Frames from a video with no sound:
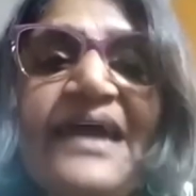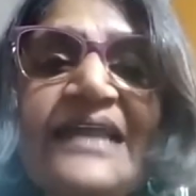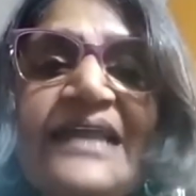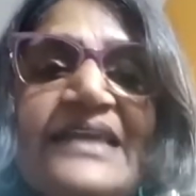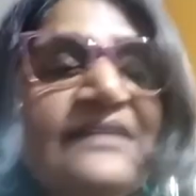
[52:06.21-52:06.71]

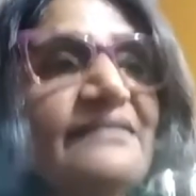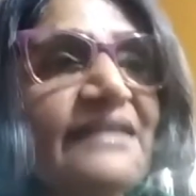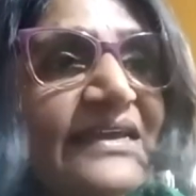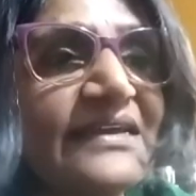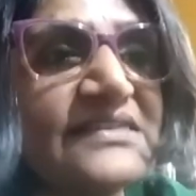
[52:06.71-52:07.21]
And then
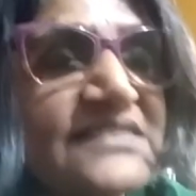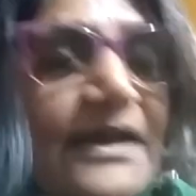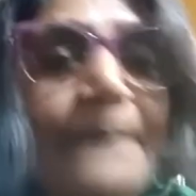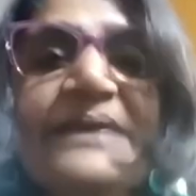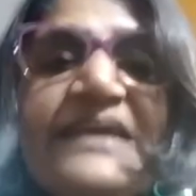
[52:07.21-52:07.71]
it's a
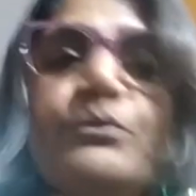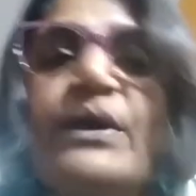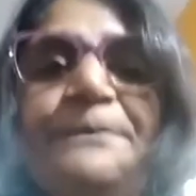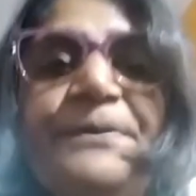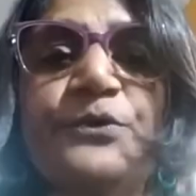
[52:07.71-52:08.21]
complete
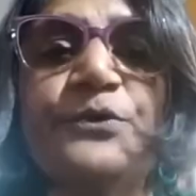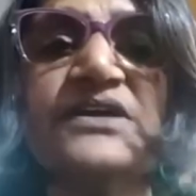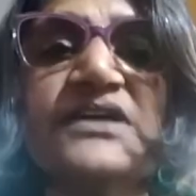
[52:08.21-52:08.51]
wipeout.